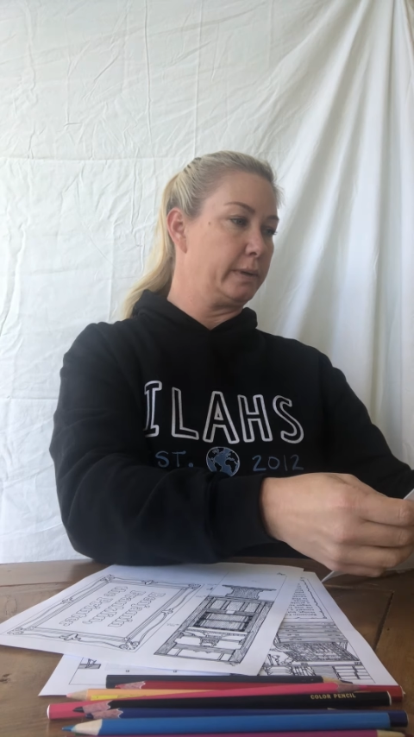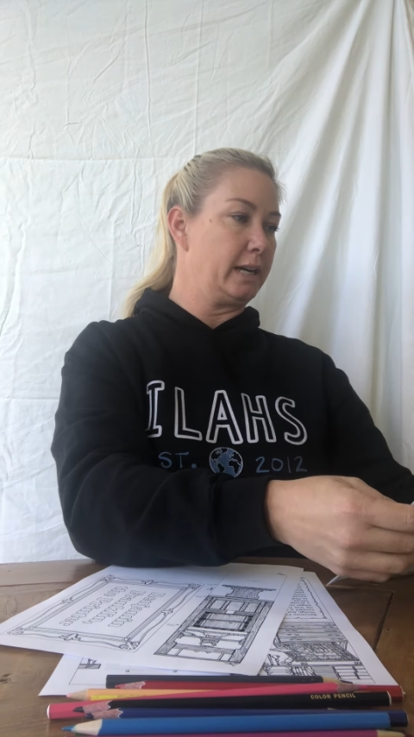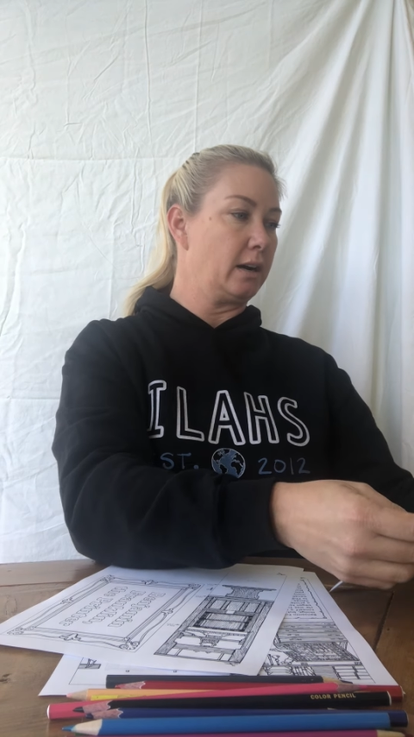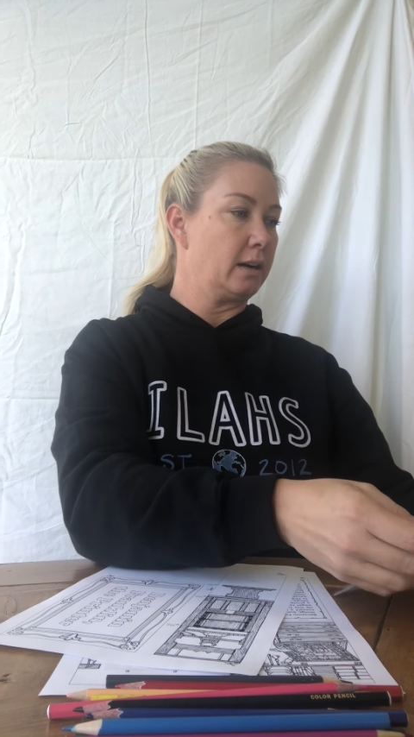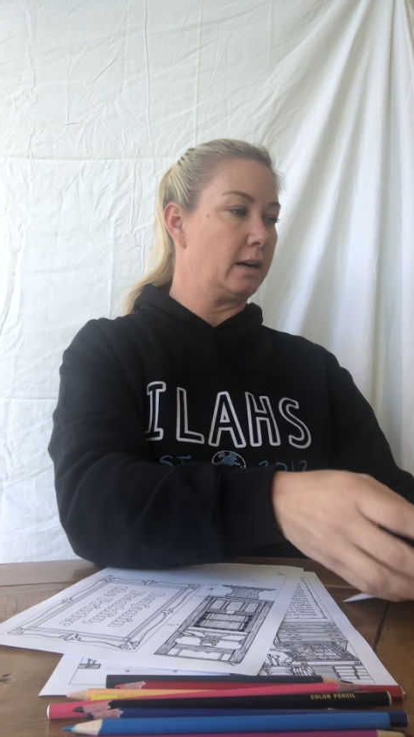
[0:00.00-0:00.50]
we
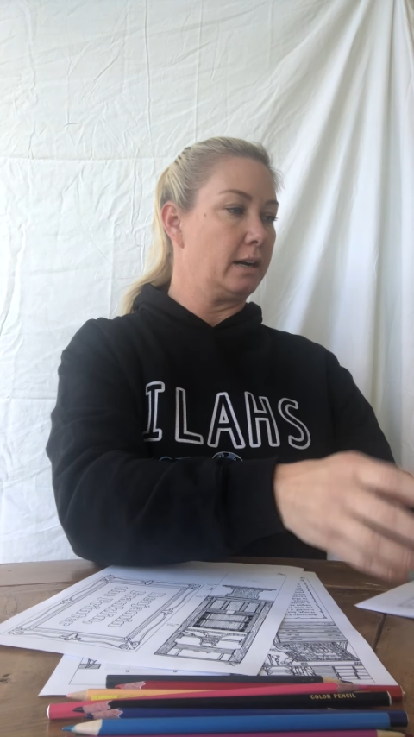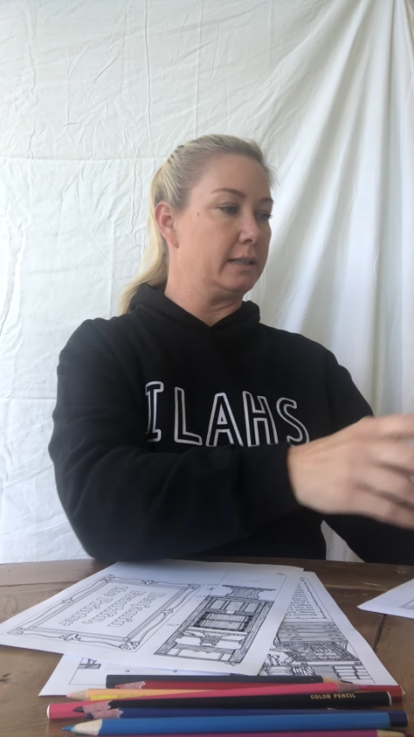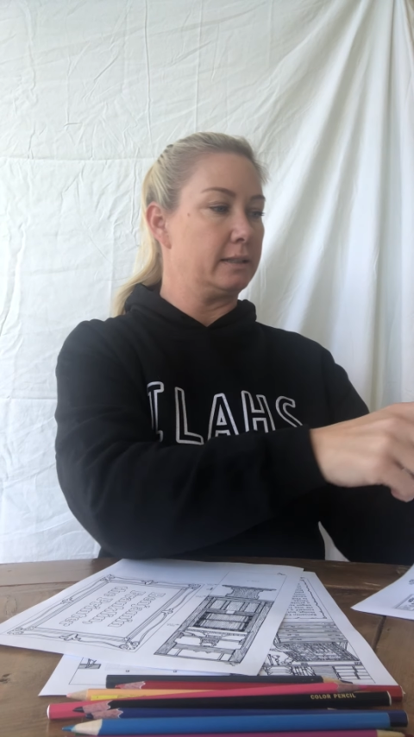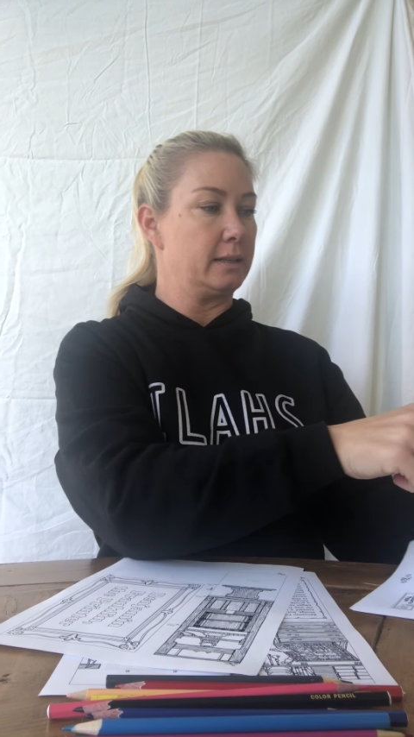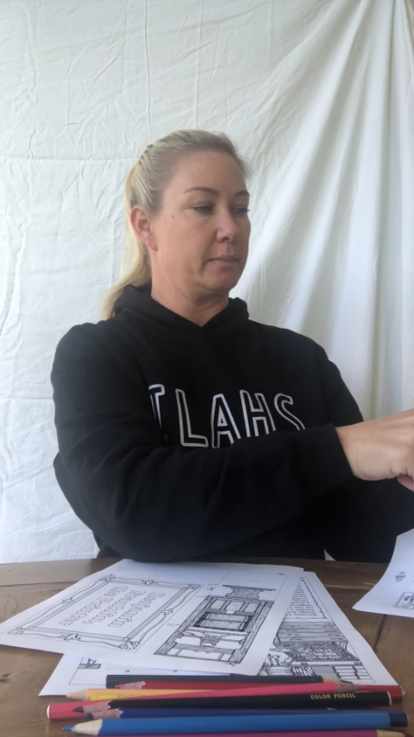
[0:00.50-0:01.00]
are
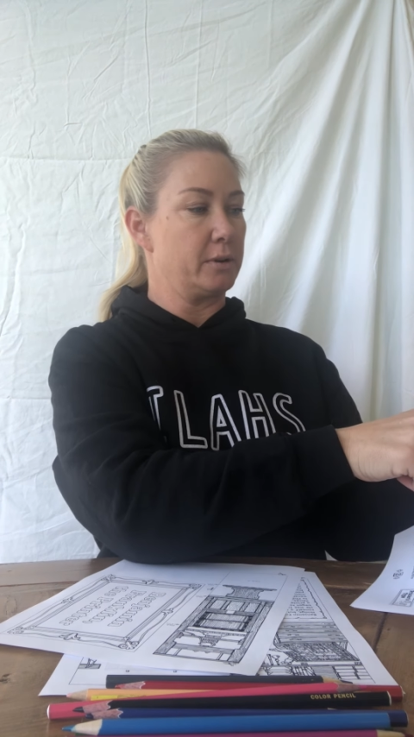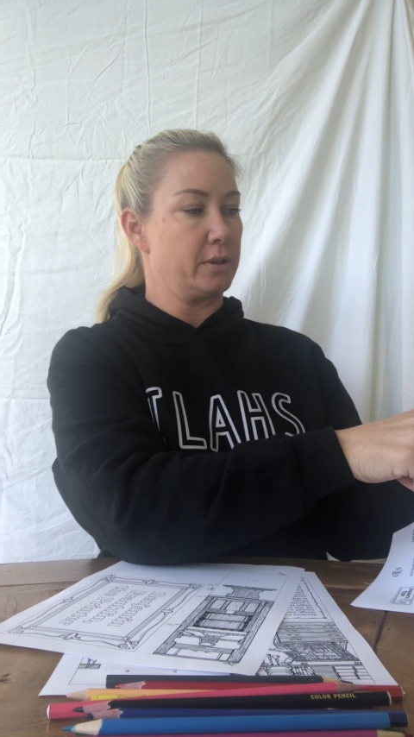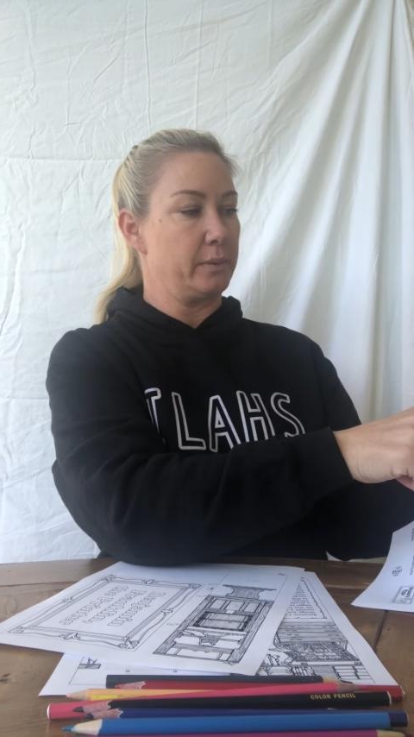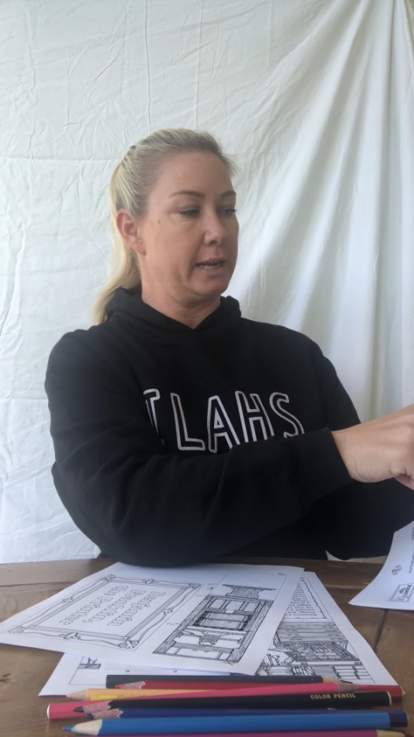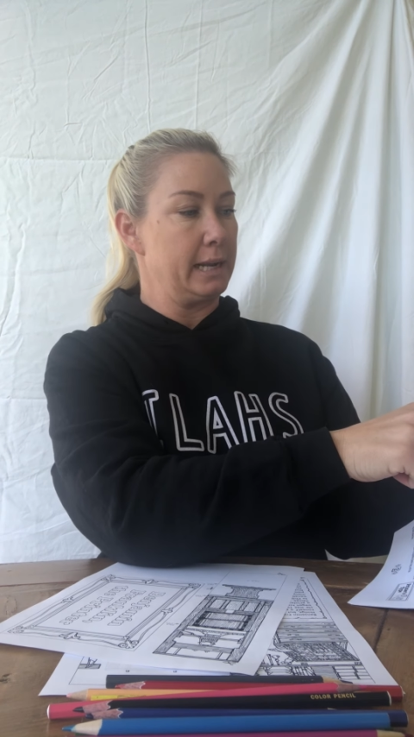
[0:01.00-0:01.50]
on number
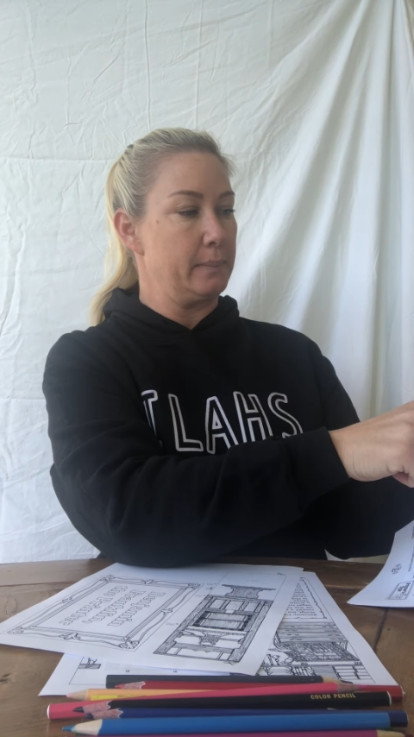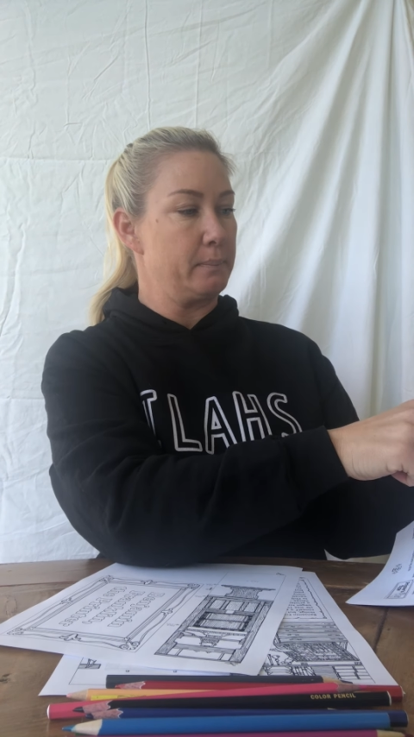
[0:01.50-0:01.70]
3,